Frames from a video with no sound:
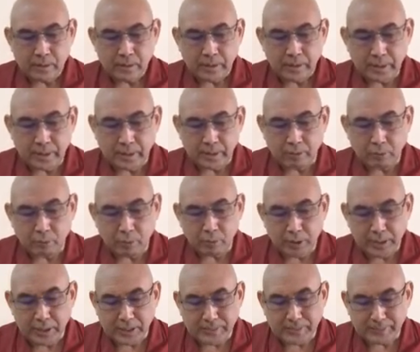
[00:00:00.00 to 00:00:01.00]
Here,
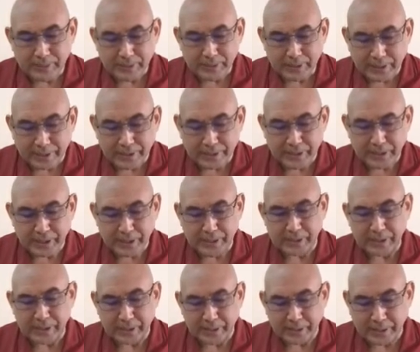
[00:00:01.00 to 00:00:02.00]
what does mean nature
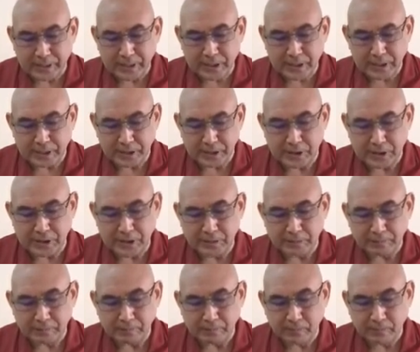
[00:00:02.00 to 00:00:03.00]
and
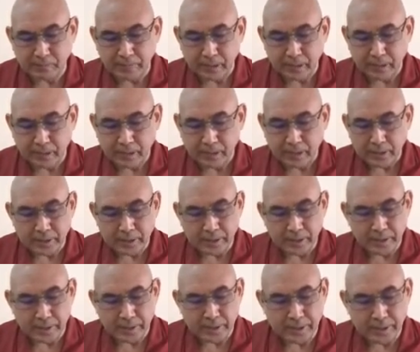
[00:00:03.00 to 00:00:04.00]
essence
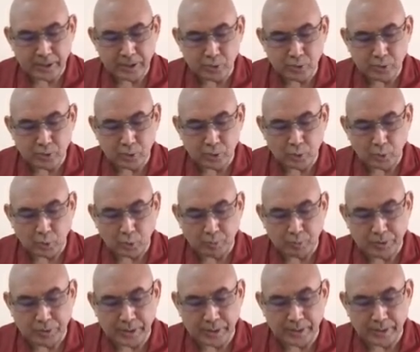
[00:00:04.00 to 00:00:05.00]
regarding to the
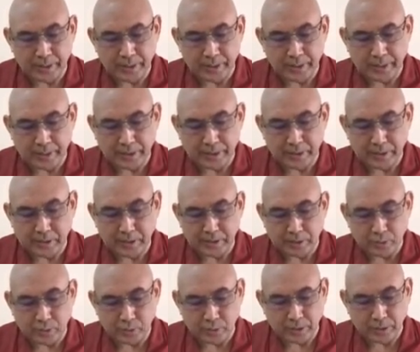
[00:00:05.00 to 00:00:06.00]
object that
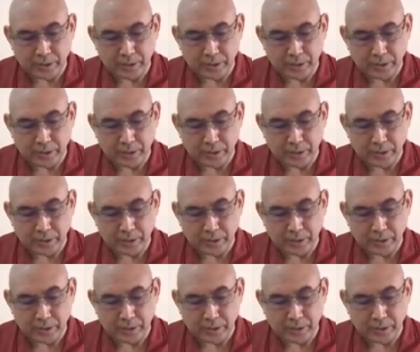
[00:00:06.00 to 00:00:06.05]
exists,